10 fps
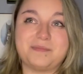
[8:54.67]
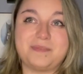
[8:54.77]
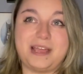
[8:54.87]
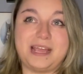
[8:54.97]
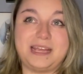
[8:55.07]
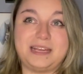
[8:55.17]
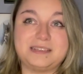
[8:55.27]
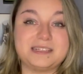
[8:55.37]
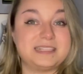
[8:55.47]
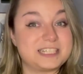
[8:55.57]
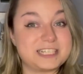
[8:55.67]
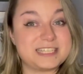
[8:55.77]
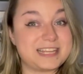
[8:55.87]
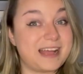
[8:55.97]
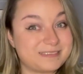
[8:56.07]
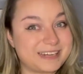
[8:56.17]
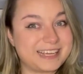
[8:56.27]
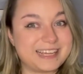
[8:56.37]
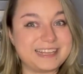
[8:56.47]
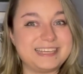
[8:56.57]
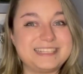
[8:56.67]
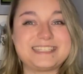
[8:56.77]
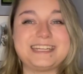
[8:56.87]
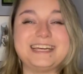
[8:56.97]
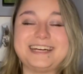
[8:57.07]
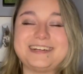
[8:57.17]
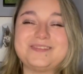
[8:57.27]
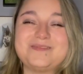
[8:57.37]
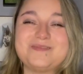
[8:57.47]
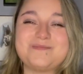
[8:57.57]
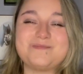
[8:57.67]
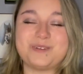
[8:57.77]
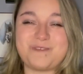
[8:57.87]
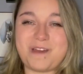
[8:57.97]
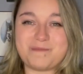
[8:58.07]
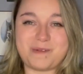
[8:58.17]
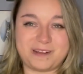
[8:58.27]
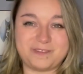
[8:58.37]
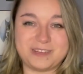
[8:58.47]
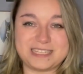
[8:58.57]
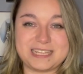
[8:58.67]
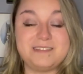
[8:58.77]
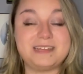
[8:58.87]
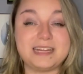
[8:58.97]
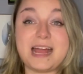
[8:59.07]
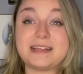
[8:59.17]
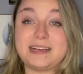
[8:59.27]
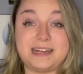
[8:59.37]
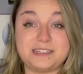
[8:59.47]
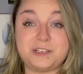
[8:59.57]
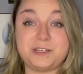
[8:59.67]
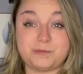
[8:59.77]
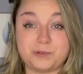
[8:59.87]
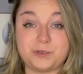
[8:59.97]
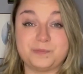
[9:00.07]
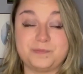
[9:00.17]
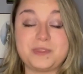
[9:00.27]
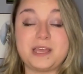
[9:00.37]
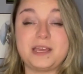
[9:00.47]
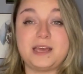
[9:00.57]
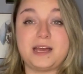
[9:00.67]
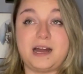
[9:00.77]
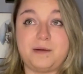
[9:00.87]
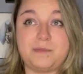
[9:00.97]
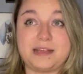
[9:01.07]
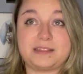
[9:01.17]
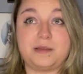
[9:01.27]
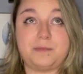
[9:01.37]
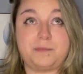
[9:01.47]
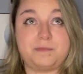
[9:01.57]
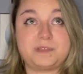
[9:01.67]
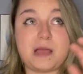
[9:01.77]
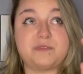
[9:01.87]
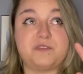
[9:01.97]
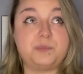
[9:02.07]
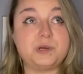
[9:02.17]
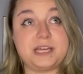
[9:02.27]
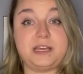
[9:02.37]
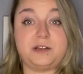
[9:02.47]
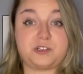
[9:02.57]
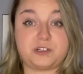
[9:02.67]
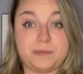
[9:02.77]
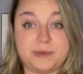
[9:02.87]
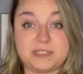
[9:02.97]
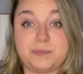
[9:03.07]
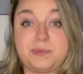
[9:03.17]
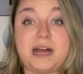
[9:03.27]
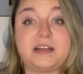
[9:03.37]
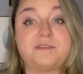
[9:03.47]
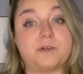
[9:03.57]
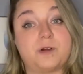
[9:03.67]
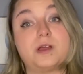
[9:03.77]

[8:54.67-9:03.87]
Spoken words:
a delicious sounding, at least, buffet breakfast, and you can add that onto your room. At the time of booking your trip, it's applied for